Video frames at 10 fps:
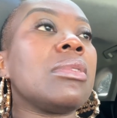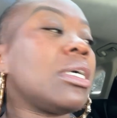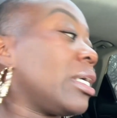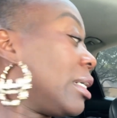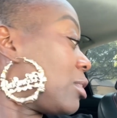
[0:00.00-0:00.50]

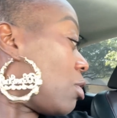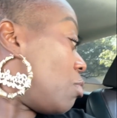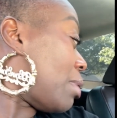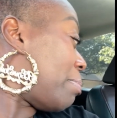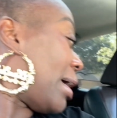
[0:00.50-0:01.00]
And oh,
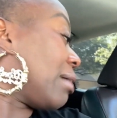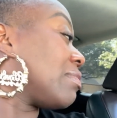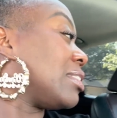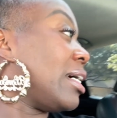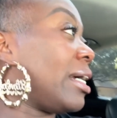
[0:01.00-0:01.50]
my bag of
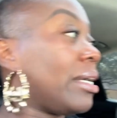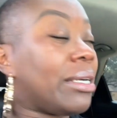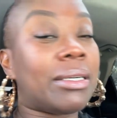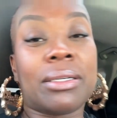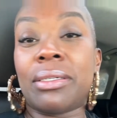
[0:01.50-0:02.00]
the day,
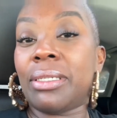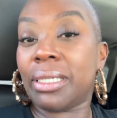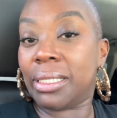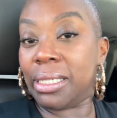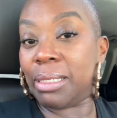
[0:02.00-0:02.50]
girl,
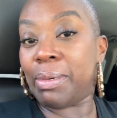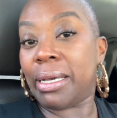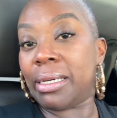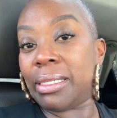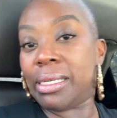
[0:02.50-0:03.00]
look at this
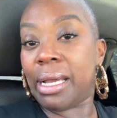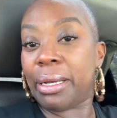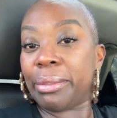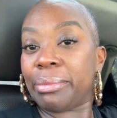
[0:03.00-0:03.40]
bag of the day.